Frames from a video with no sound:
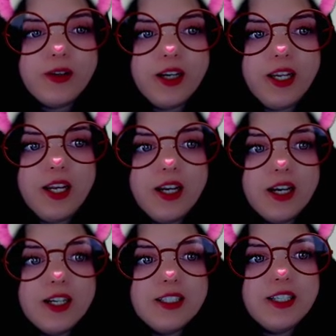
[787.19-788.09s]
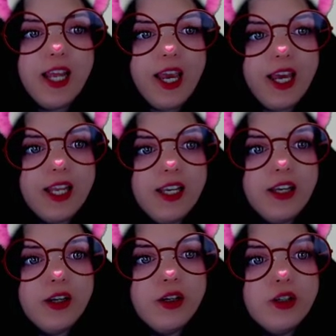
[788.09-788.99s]
Ready? 10,
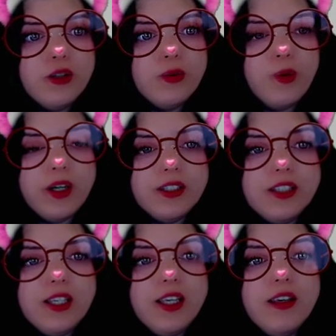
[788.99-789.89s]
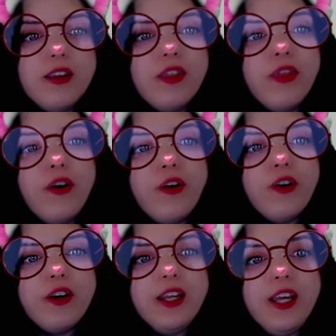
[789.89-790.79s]
20,
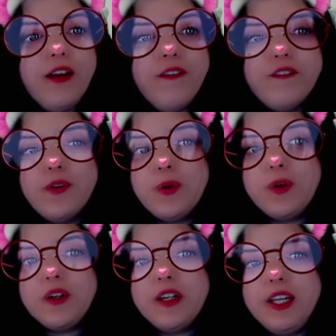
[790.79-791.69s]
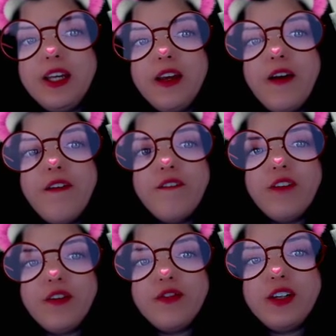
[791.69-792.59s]
30, 40,
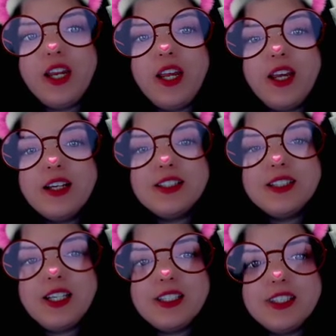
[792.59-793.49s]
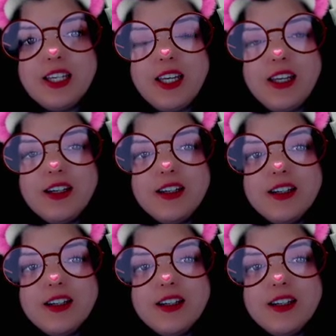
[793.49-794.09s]
50, 60,